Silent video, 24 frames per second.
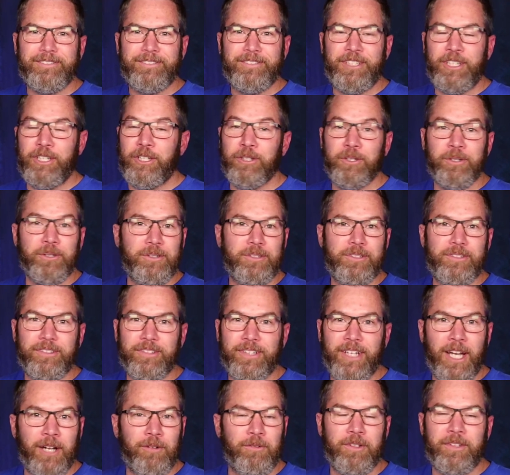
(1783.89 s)
tears,
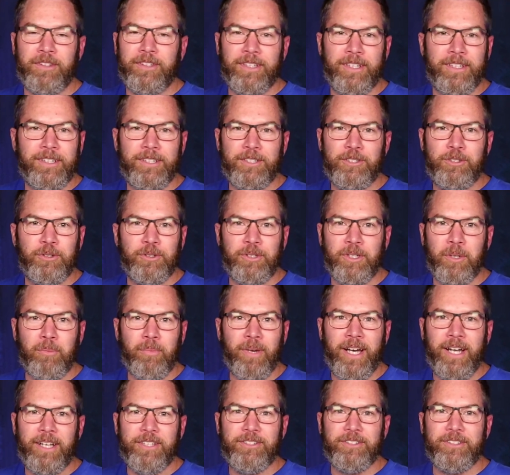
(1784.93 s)
everything that you can
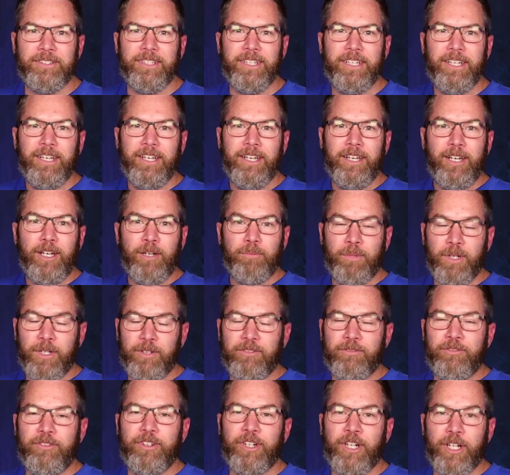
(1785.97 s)
imagine, but
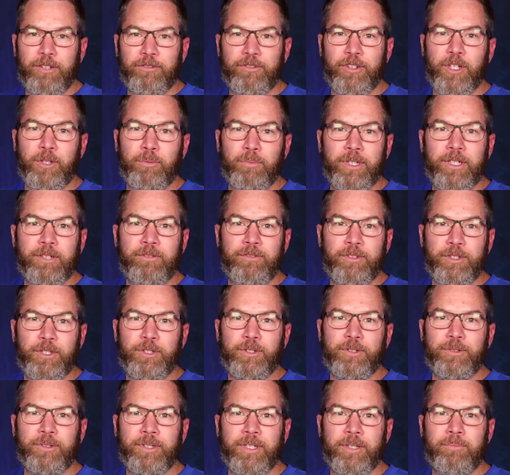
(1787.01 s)
very, very
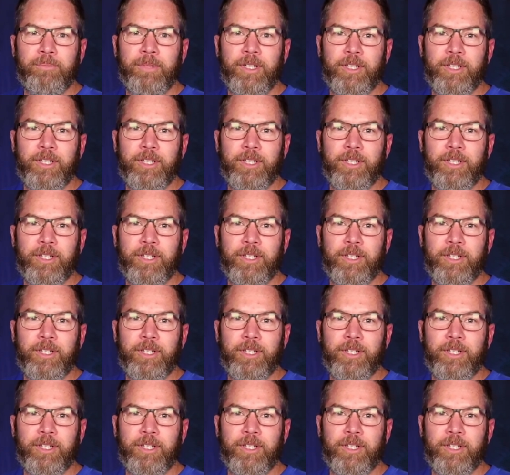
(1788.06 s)
beneficial and